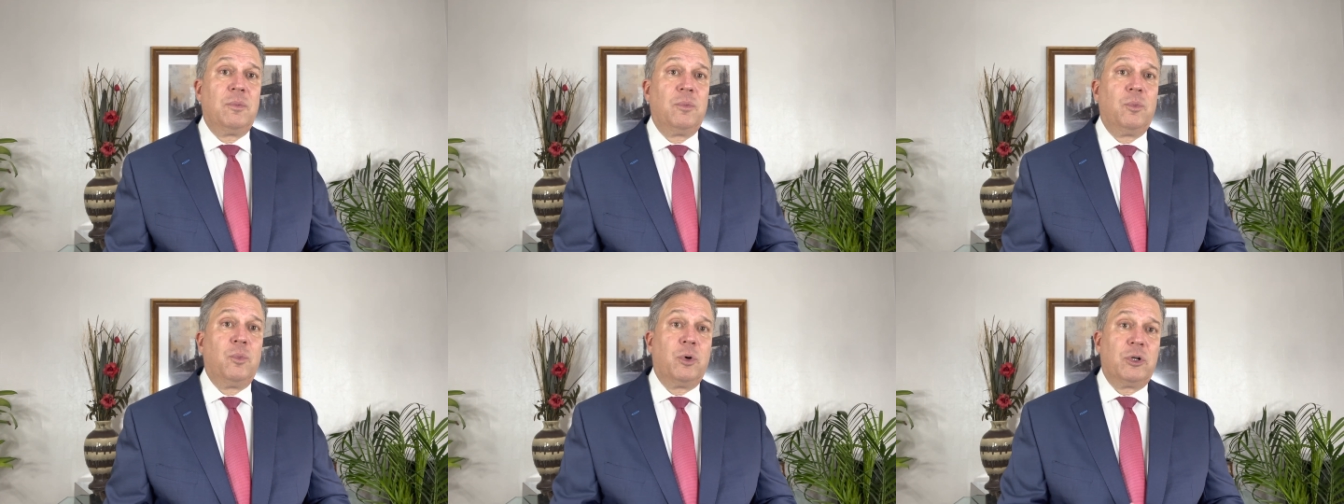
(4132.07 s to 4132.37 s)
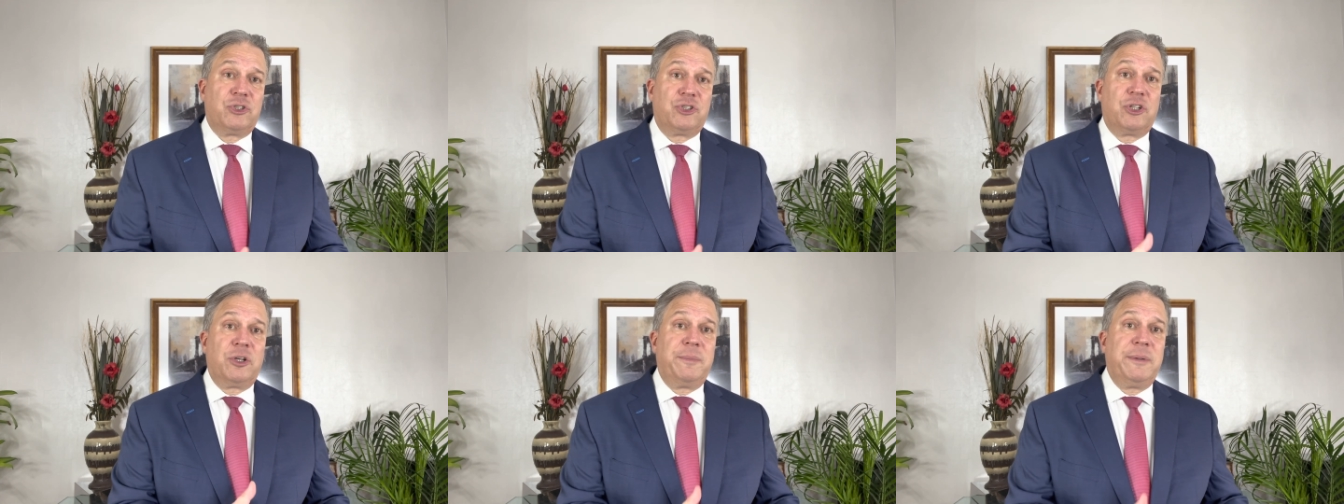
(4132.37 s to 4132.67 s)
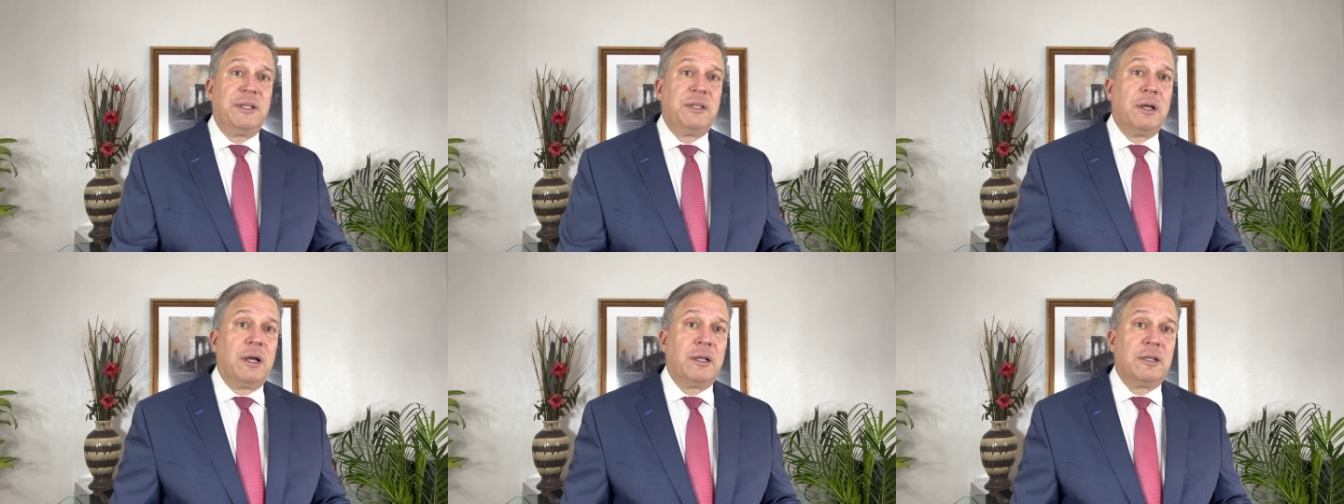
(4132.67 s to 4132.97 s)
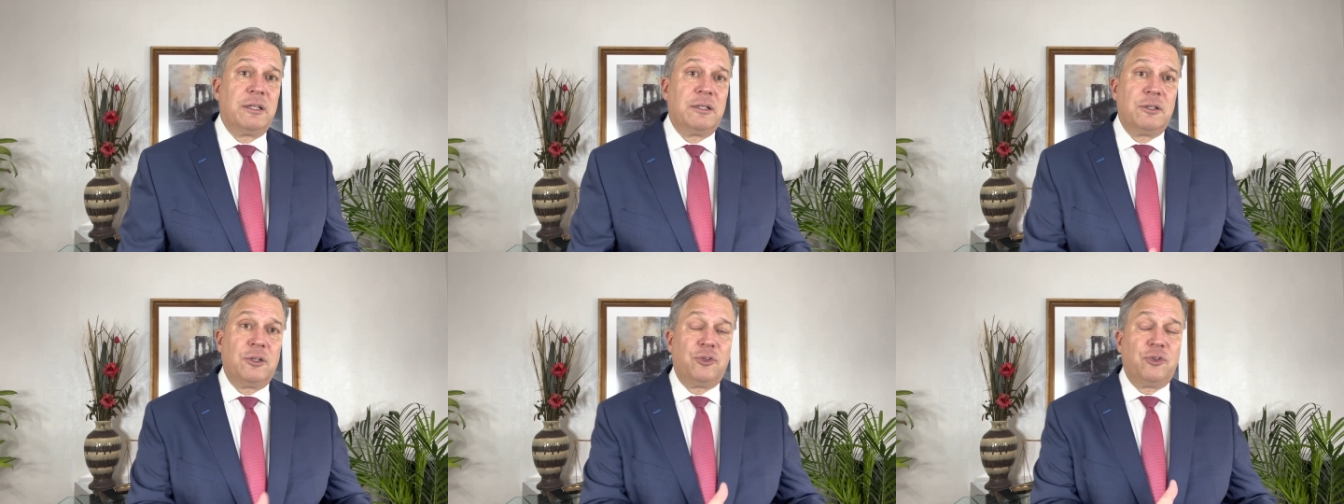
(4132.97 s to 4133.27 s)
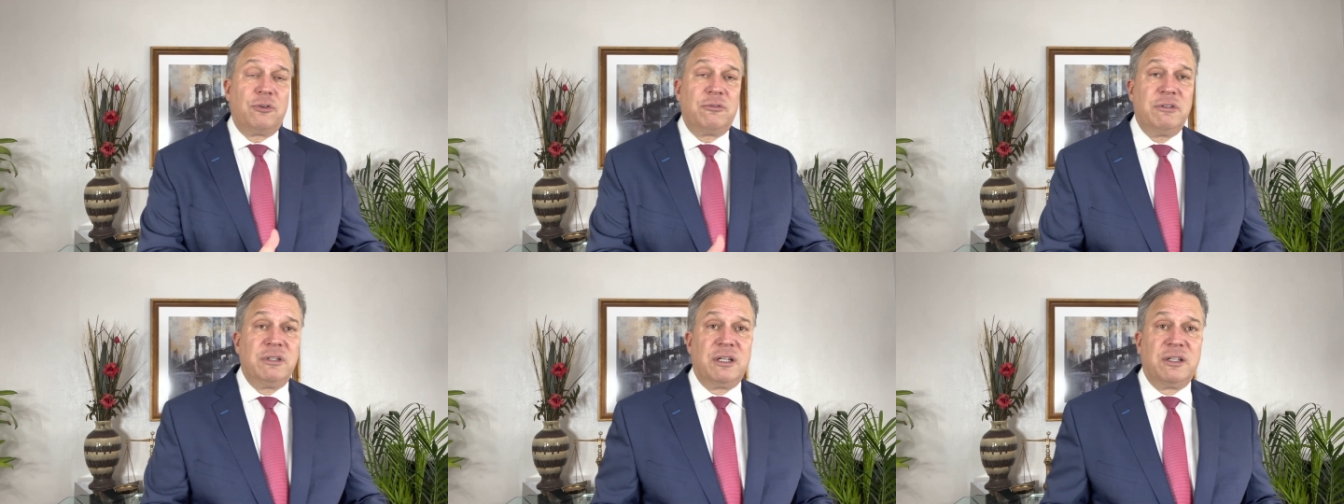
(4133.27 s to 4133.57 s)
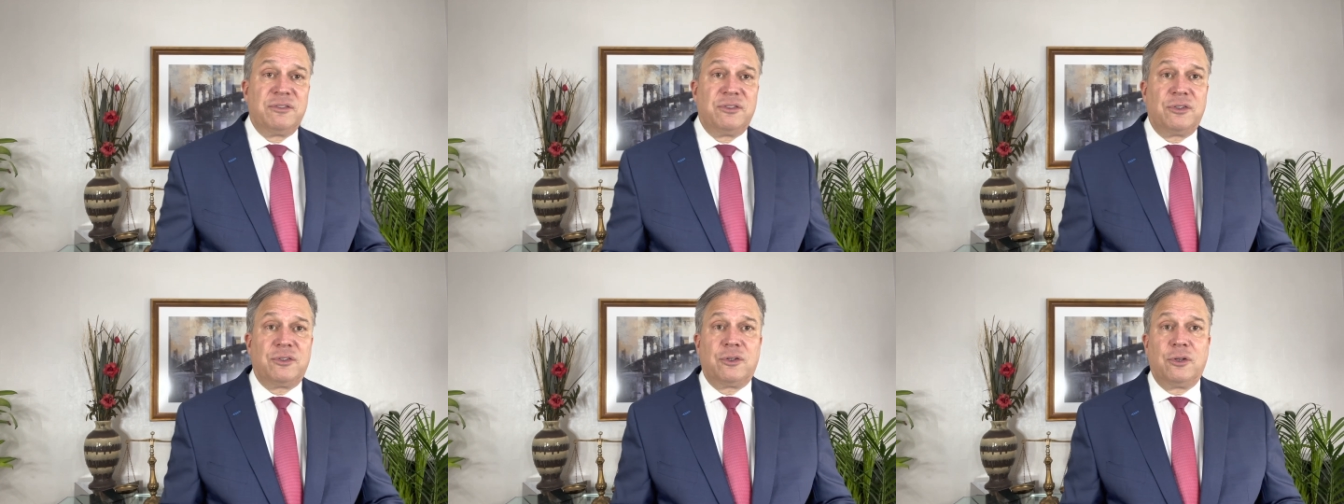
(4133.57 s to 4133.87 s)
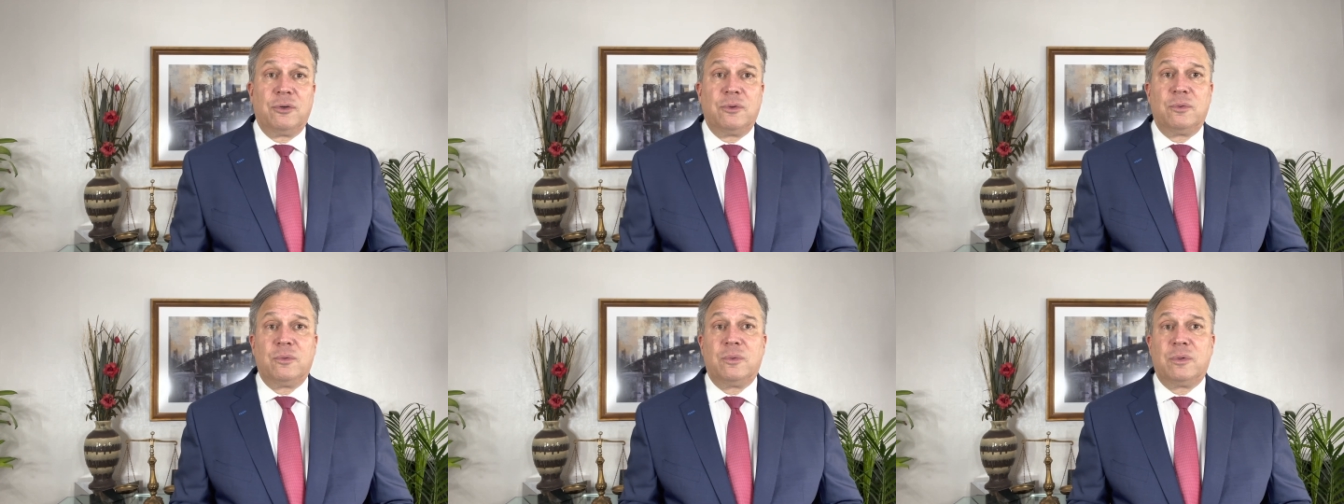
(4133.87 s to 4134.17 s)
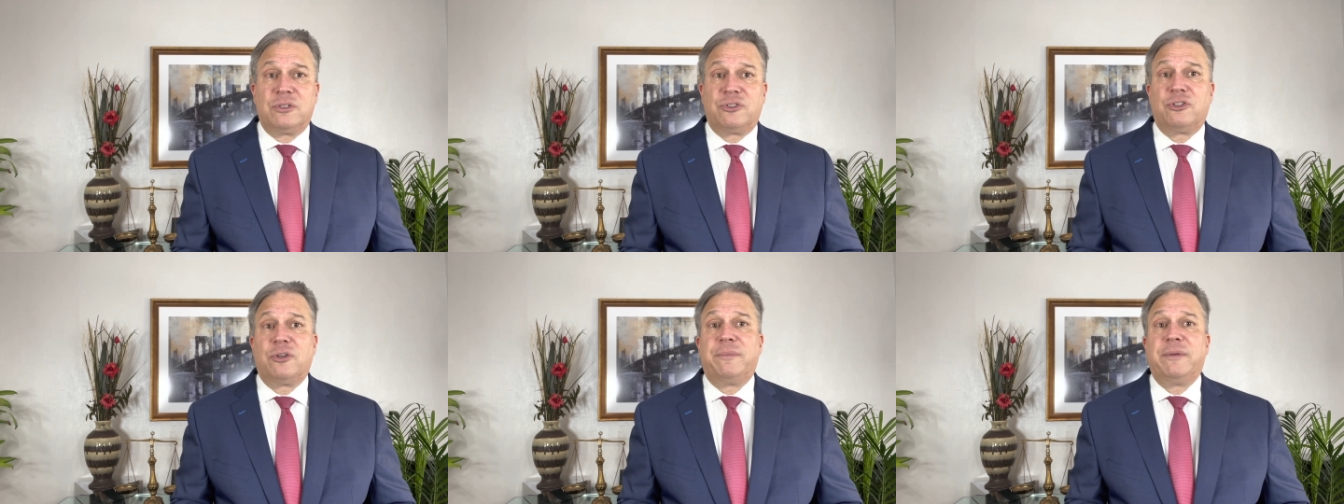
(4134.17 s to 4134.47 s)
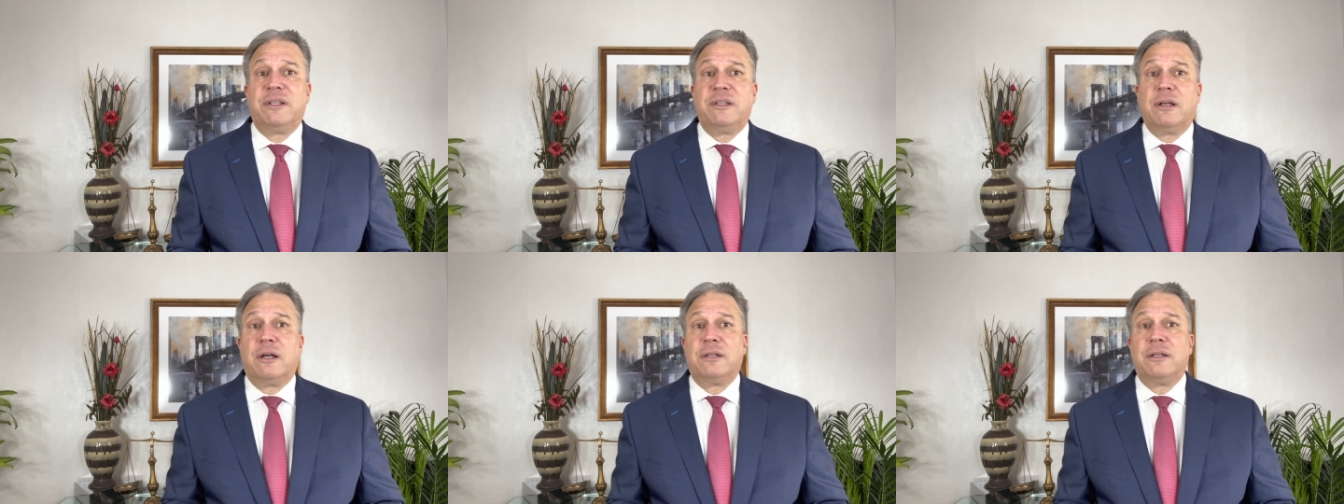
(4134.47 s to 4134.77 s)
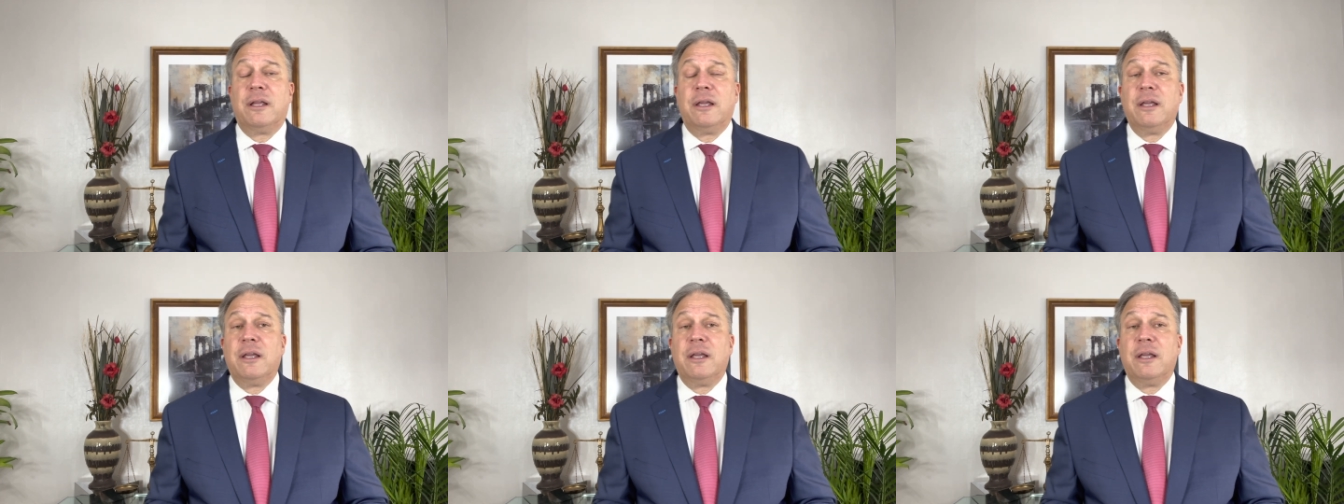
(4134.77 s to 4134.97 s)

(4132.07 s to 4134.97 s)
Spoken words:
what should be done and the jury doesn't do what should be done.